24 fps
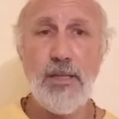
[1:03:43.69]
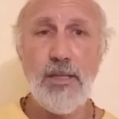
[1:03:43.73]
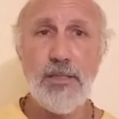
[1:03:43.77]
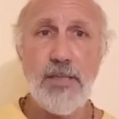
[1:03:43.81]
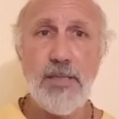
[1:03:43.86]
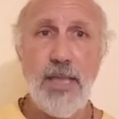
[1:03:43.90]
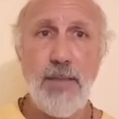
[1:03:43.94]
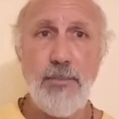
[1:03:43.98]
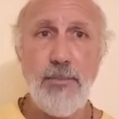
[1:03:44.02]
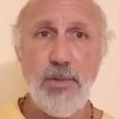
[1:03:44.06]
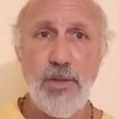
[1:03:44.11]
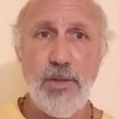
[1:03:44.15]

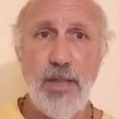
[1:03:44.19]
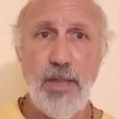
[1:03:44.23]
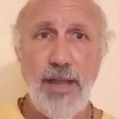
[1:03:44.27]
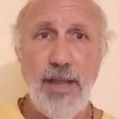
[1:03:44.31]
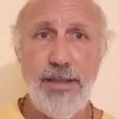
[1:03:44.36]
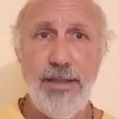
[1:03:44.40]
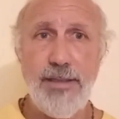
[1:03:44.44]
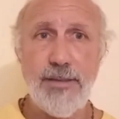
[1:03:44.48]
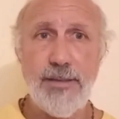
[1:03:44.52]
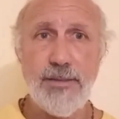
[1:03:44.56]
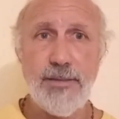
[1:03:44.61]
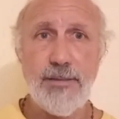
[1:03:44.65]

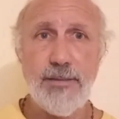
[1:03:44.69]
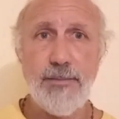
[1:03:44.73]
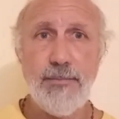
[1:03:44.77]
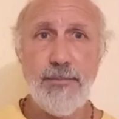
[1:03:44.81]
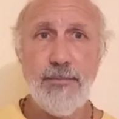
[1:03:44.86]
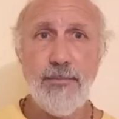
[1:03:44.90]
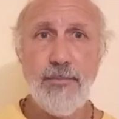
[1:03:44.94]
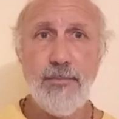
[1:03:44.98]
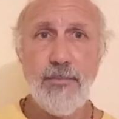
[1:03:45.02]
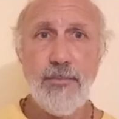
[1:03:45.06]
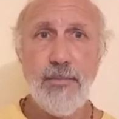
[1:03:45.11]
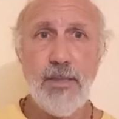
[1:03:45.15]
Sampradayas.
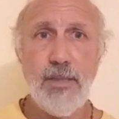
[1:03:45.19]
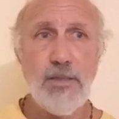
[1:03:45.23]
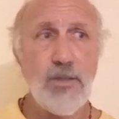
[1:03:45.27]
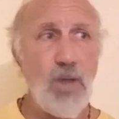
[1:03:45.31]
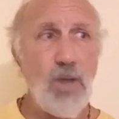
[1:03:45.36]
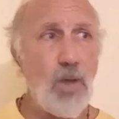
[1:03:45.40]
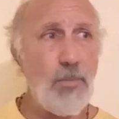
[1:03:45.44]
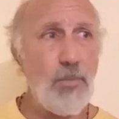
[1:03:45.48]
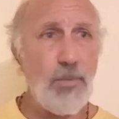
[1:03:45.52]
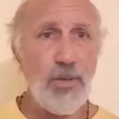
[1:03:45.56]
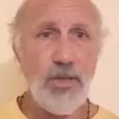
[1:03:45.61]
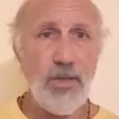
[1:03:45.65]
It's
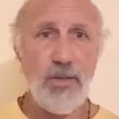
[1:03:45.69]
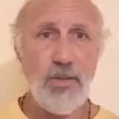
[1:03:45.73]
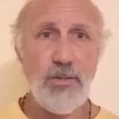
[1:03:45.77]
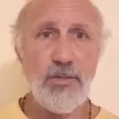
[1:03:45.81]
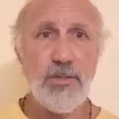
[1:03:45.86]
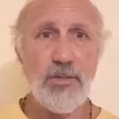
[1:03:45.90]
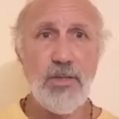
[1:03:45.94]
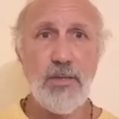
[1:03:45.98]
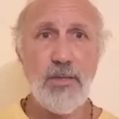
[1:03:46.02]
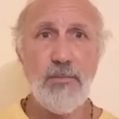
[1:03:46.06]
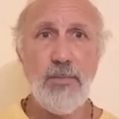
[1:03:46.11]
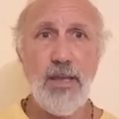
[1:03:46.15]
all
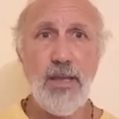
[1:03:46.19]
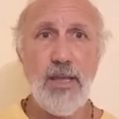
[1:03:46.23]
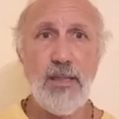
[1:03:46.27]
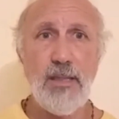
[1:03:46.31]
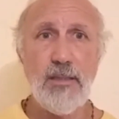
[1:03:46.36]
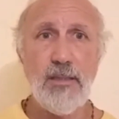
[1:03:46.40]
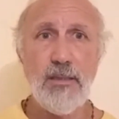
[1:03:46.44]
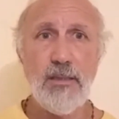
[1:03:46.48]
pollution, man.